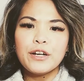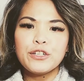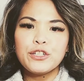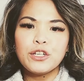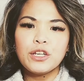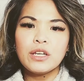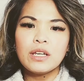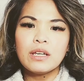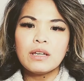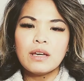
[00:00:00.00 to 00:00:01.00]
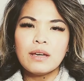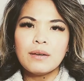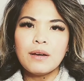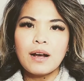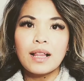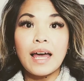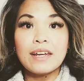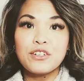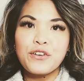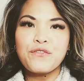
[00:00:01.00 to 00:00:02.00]
she
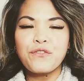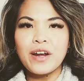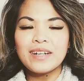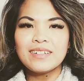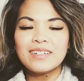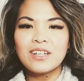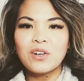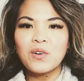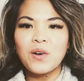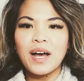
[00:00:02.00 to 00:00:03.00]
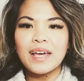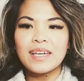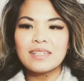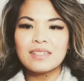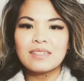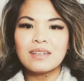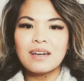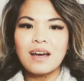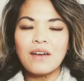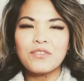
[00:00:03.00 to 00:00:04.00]
client turned friend. I guess
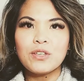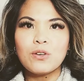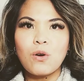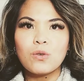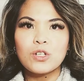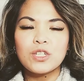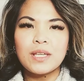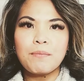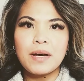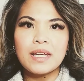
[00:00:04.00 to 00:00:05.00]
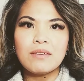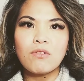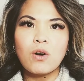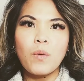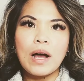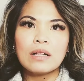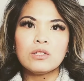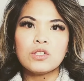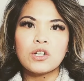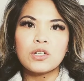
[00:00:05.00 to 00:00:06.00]
after you coach somebody for a while,
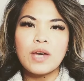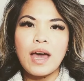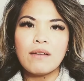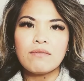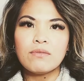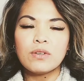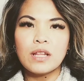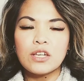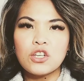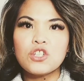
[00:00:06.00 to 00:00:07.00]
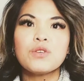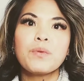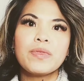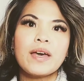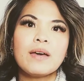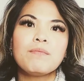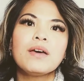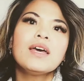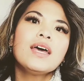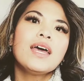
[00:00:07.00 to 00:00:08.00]
you start to have relationship with them.
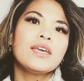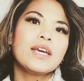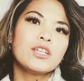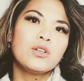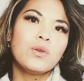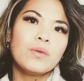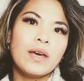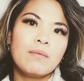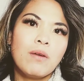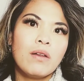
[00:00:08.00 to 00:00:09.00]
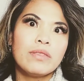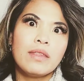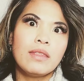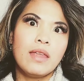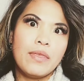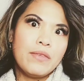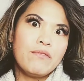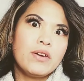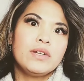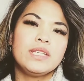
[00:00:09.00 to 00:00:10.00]
You get to know them at the
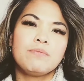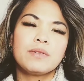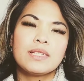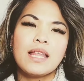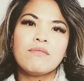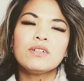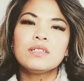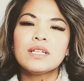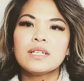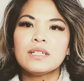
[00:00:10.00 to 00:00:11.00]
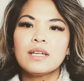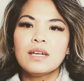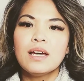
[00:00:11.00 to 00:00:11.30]
very deepest level, and